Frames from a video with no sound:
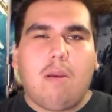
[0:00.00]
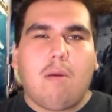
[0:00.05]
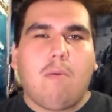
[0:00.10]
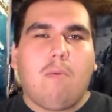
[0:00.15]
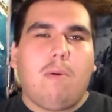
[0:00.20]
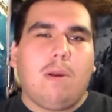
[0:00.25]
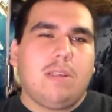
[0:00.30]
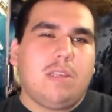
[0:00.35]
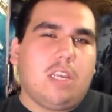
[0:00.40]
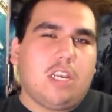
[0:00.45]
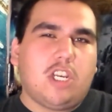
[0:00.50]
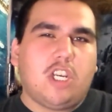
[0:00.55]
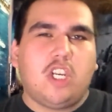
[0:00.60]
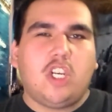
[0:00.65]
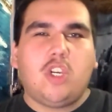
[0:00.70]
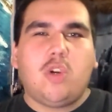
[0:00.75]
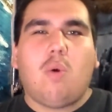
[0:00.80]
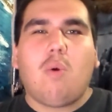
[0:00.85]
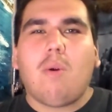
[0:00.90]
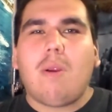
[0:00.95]
there was a
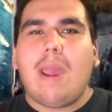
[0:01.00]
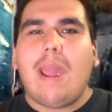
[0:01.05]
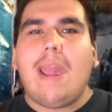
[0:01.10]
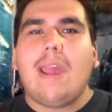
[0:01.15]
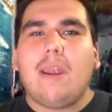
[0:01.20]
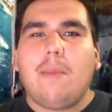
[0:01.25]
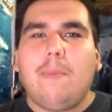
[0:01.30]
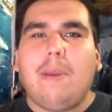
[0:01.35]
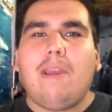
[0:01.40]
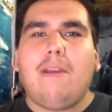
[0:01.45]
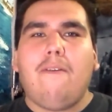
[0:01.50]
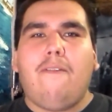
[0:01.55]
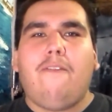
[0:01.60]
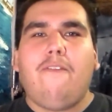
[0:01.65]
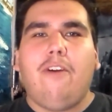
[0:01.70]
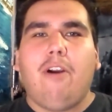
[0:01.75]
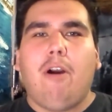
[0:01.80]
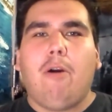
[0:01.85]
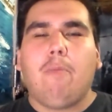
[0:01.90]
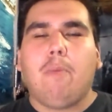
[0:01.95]
short animated
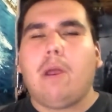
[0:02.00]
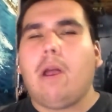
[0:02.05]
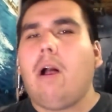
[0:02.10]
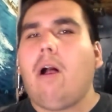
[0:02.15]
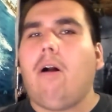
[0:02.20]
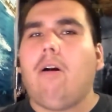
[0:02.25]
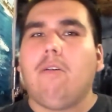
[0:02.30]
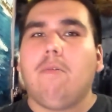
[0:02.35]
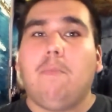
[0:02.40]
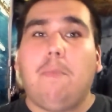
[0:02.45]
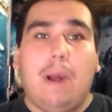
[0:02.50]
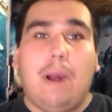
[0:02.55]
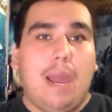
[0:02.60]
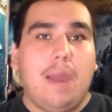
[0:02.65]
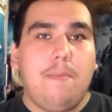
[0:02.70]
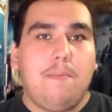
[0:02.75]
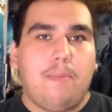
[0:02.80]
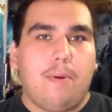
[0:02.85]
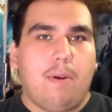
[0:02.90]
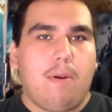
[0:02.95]
film called
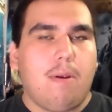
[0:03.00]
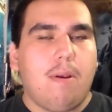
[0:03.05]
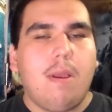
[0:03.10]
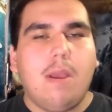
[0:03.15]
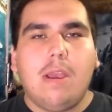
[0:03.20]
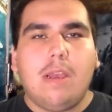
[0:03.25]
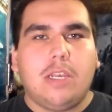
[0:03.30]
Piper.